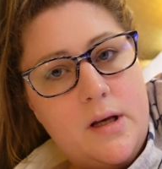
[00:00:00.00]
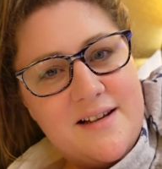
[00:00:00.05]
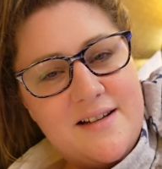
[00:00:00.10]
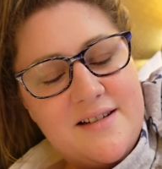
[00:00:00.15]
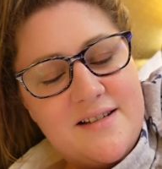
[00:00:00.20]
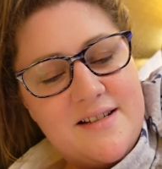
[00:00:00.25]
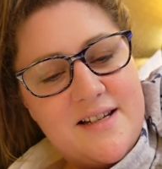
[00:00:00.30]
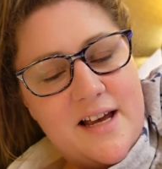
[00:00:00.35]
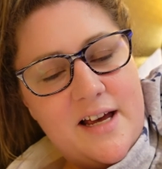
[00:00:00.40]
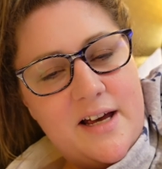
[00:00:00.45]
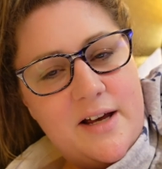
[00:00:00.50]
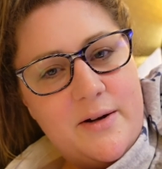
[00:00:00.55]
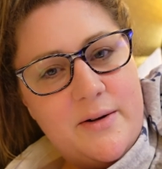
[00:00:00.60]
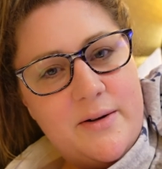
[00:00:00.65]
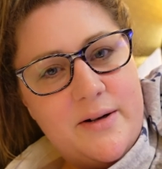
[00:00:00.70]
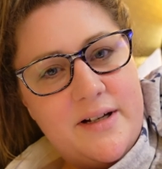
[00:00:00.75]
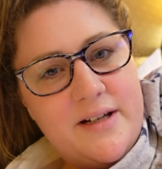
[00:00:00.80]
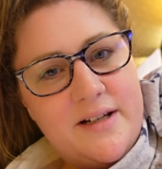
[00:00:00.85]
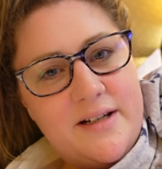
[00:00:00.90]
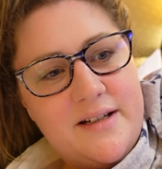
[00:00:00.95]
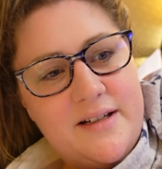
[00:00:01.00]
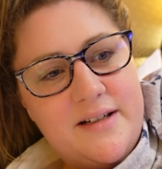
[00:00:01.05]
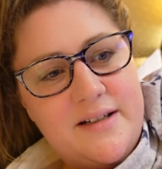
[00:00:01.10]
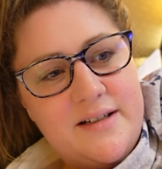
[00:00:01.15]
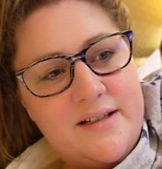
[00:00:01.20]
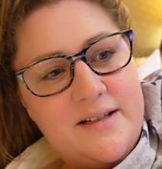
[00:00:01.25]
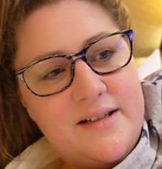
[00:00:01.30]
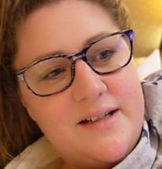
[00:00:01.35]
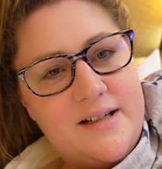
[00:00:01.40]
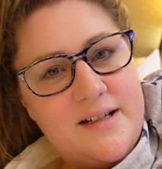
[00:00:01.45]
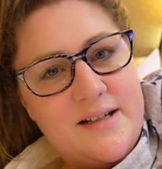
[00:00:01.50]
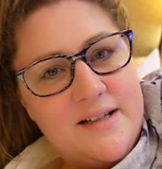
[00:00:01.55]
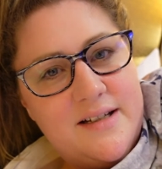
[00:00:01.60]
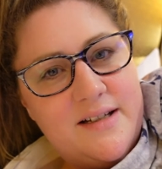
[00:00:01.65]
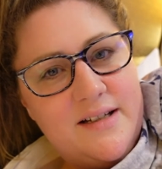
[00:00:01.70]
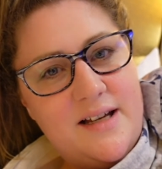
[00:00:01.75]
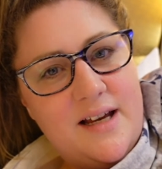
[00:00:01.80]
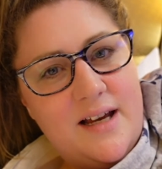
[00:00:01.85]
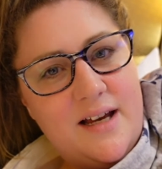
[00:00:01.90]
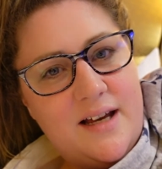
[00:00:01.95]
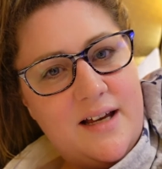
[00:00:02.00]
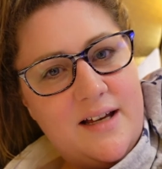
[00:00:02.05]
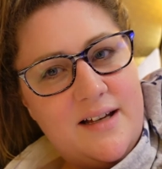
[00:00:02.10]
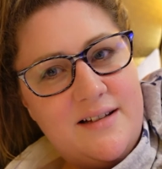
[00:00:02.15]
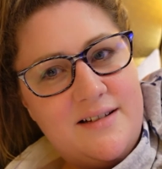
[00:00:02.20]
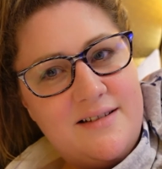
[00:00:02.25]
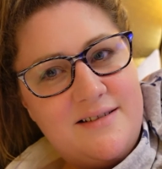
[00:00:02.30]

So, yeah,